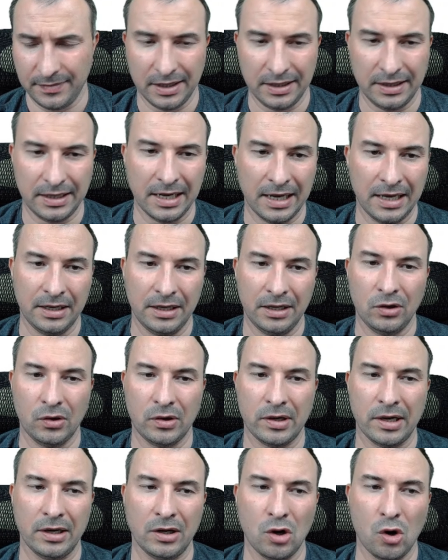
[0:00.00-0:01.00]
Then you
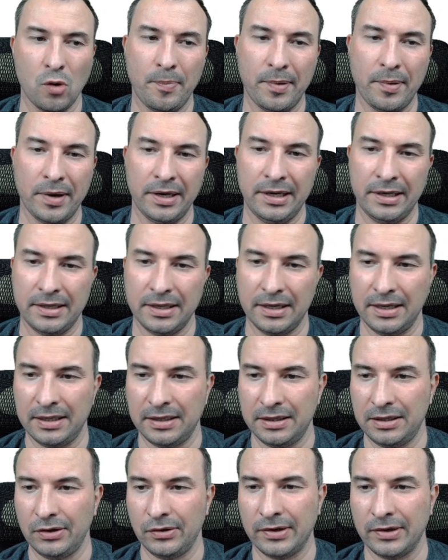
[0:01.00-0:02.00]
can open it
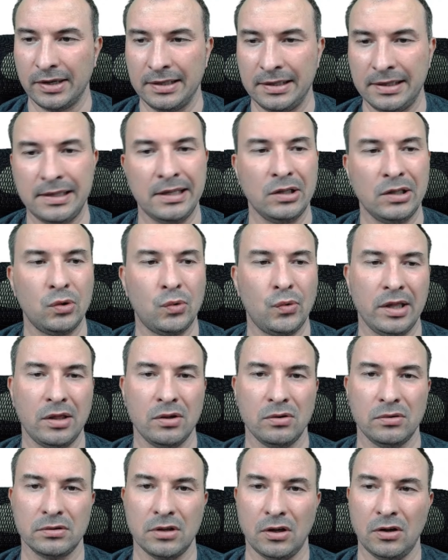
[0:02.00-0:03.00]
and you can see the
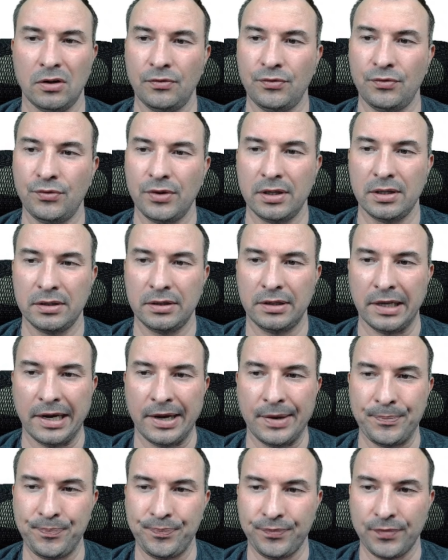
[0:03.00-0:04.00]
result of
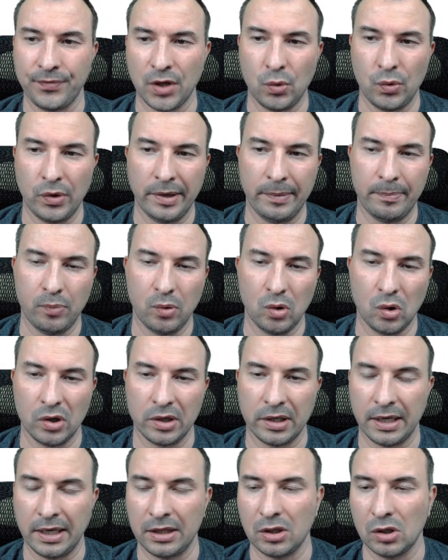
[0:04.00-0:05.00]
the
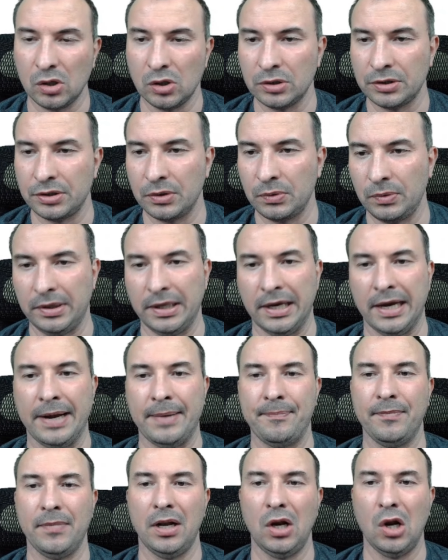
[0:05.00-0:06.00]
report and also the
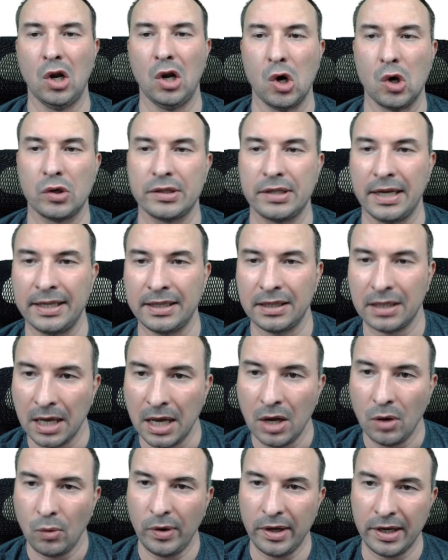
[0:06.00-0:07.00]
logs. And
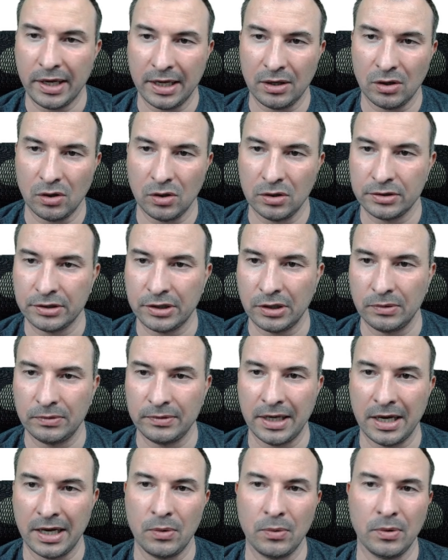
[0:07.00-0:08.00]
we can also
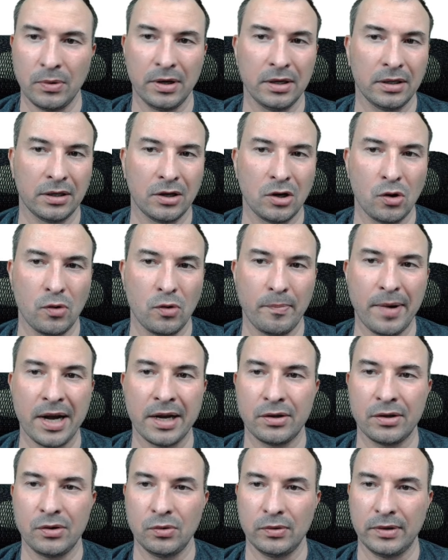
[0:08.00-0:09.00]
now go
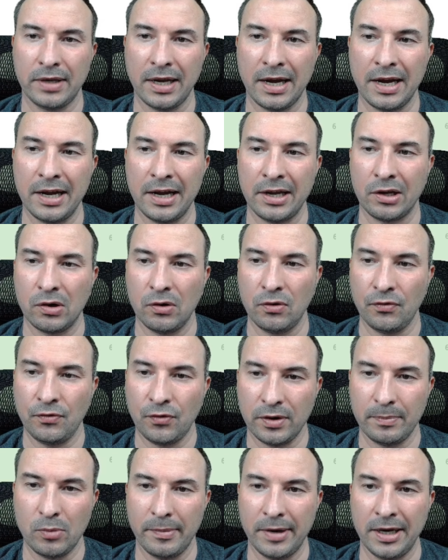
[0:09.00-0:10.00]
back to Tyco for a
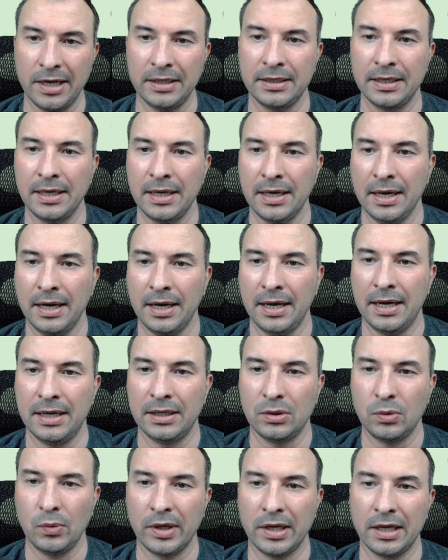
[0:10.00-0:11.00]
moment,
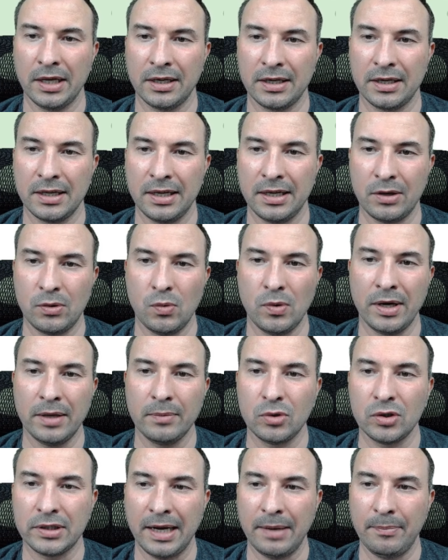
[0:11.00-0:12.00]
and we can click one
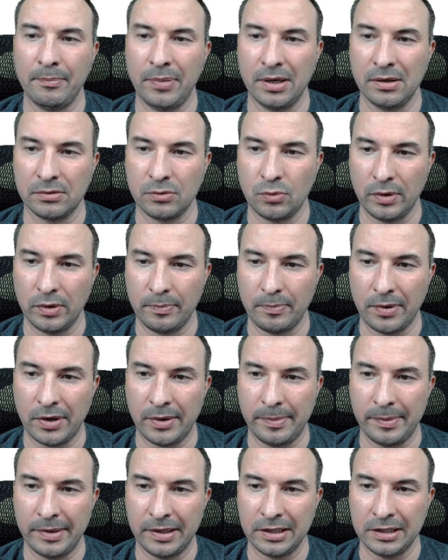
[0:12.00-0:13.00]
more time build with
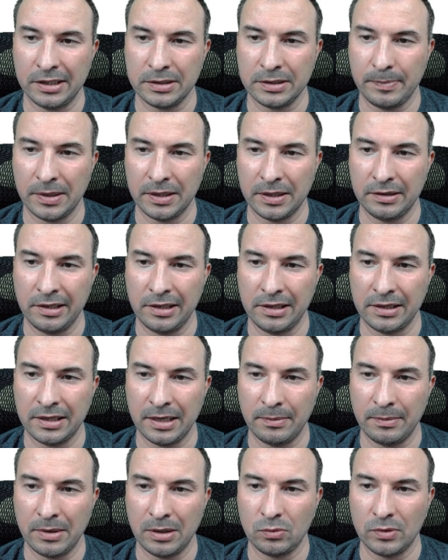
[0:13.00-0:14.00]
parameters, but this
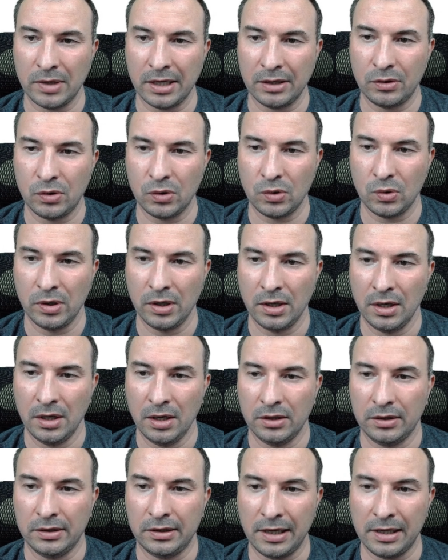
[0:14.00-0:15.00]
time I'd like to
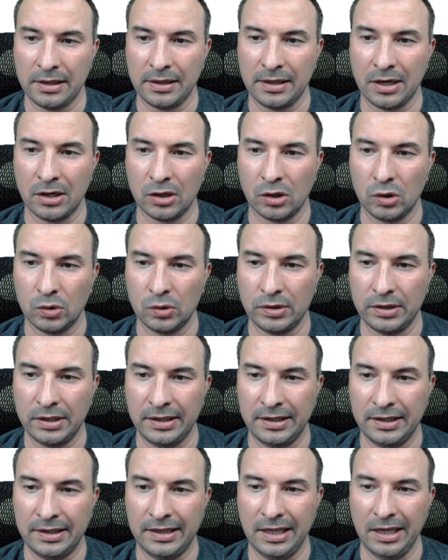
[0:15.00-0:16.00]
test Argo
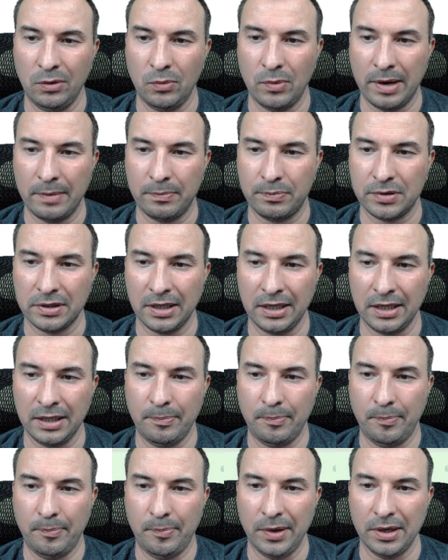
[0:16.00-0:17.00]
CD website,
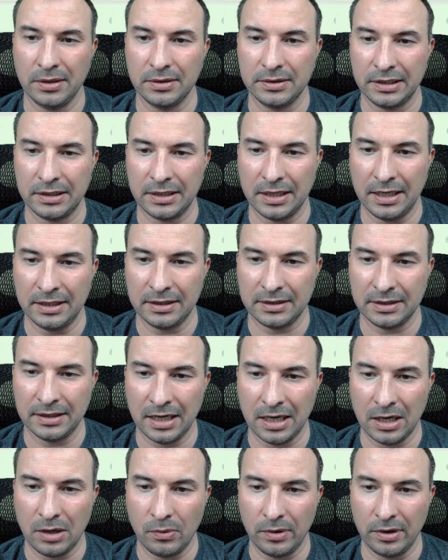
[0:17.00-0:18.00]
build it, and
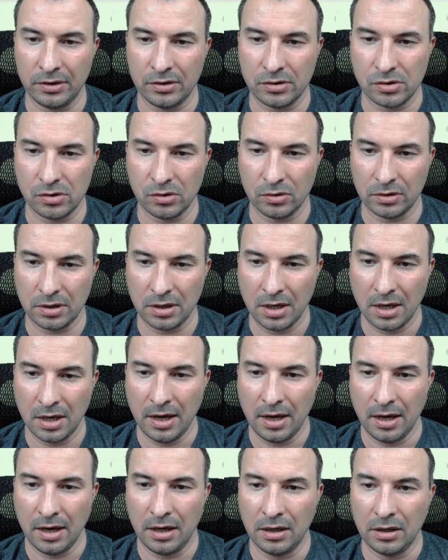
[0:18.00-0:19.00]
now it should
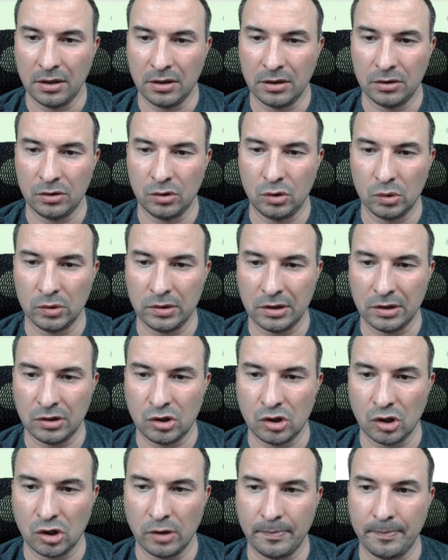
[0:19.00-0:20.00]
do the
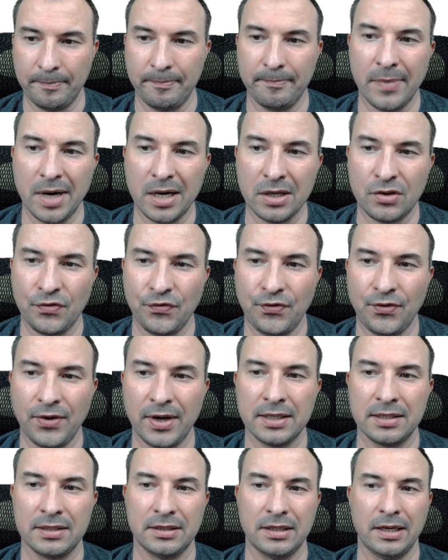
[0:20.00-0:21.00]
job much
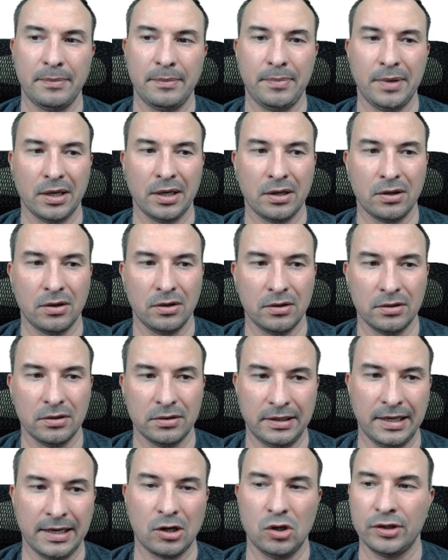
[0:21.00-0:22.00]
faster because
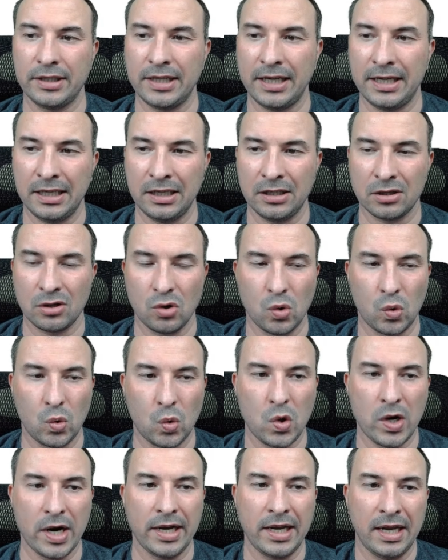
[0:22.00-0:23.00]
the container is
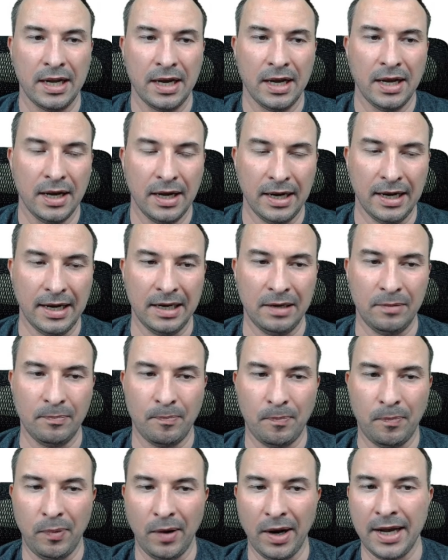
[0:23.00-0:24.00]
already in
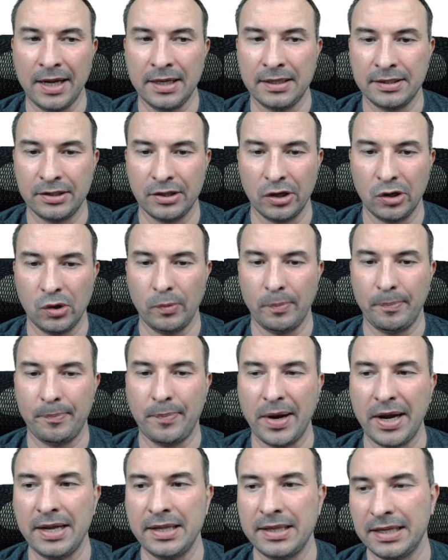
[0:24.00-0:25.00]
place. So
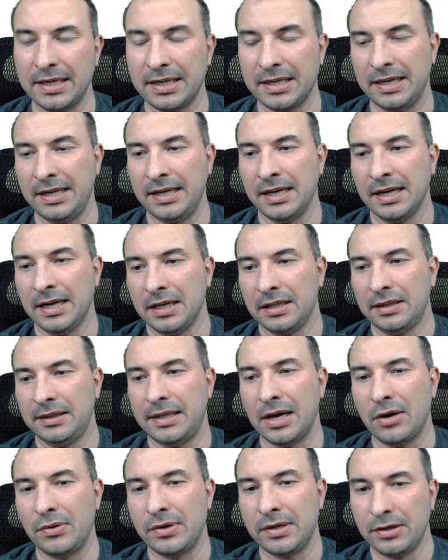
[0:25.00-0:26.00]
basically
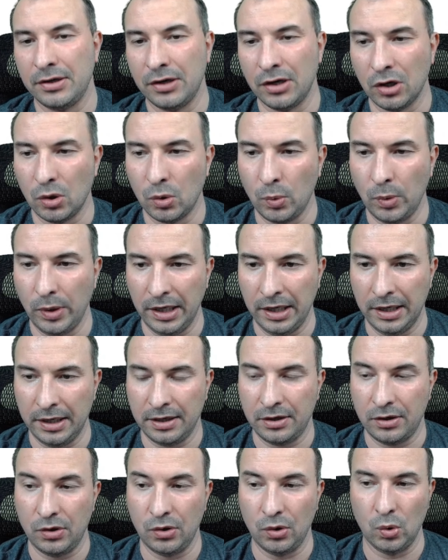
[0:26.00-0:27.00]
there is no need
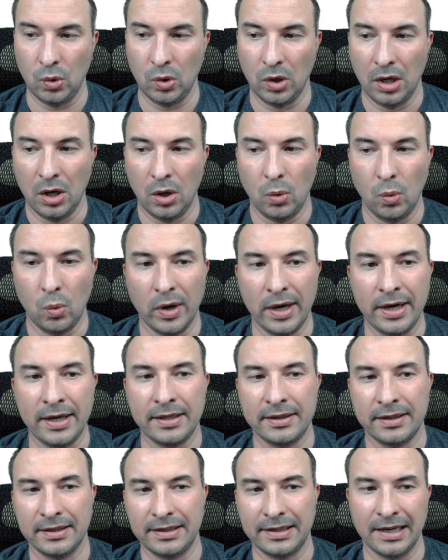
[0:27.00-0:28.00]
to
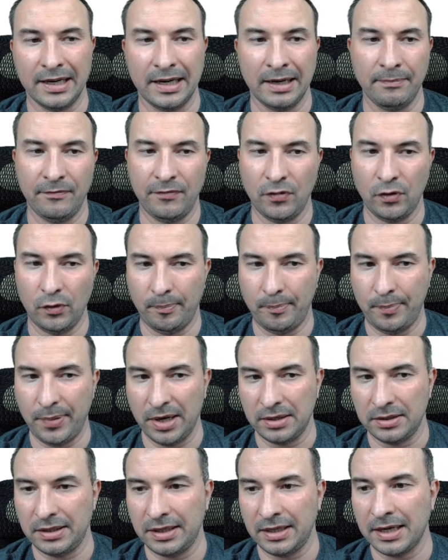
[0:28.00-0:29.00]
waste the time for
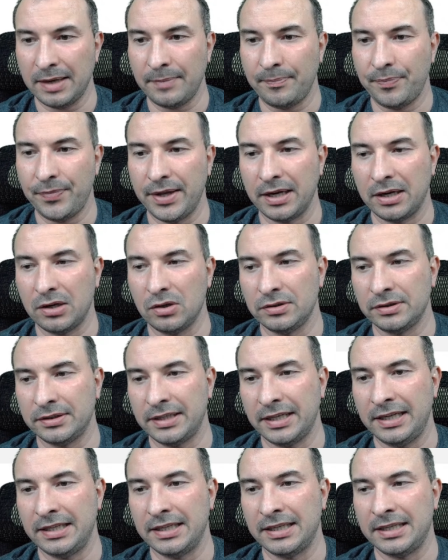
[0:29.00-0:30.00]
building up the
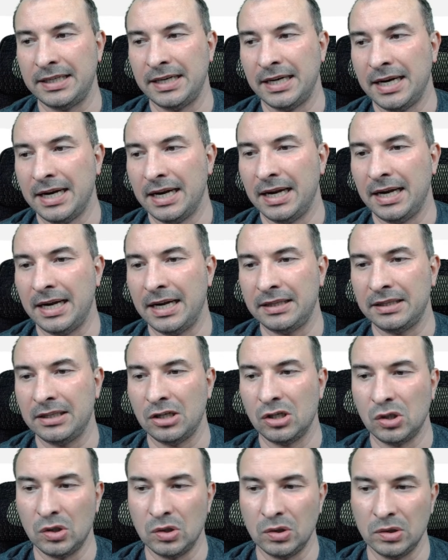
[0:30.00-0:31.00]
container, and the
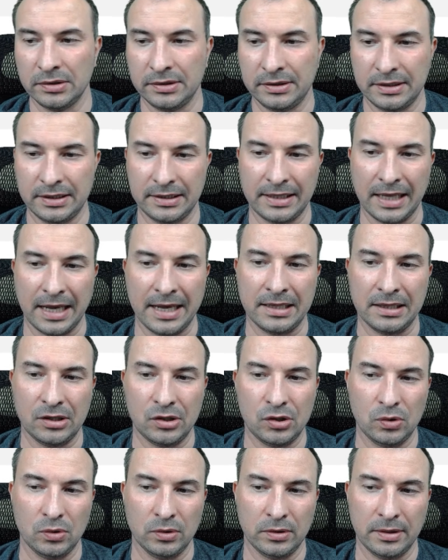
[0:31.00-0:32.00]
whole test
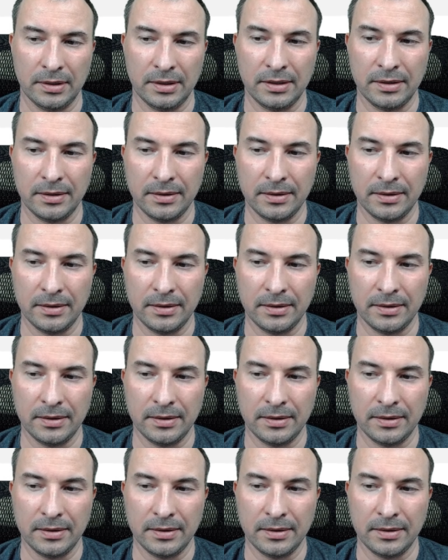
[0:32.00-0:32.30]
should